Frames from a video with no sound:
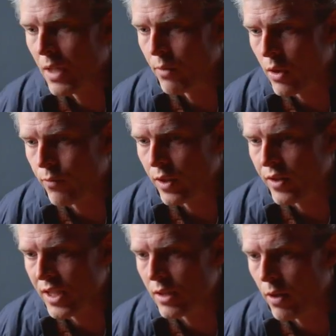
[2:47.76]
And one of the
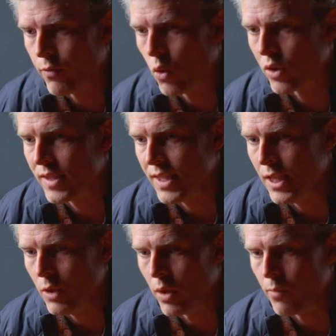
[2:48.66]
things we of course
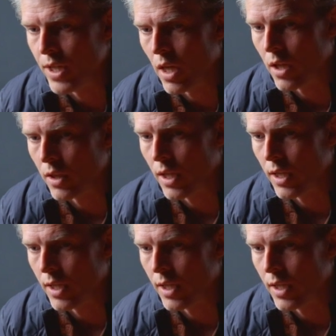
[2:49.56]
see when we are